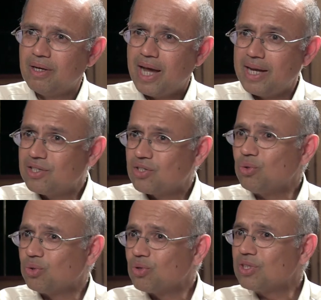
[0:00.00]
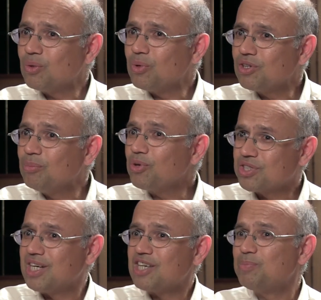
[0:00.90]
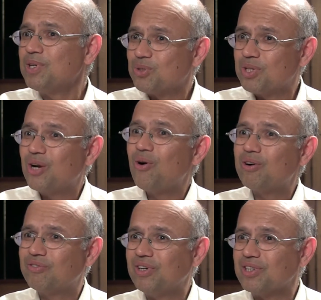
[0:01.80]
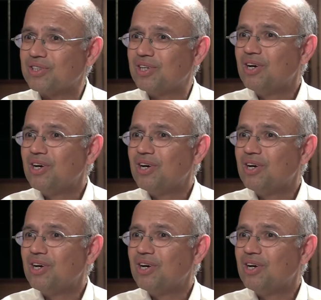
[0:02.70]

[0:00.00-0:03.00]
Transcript: And it's true, those are the ones who are most desperate, so they go out first.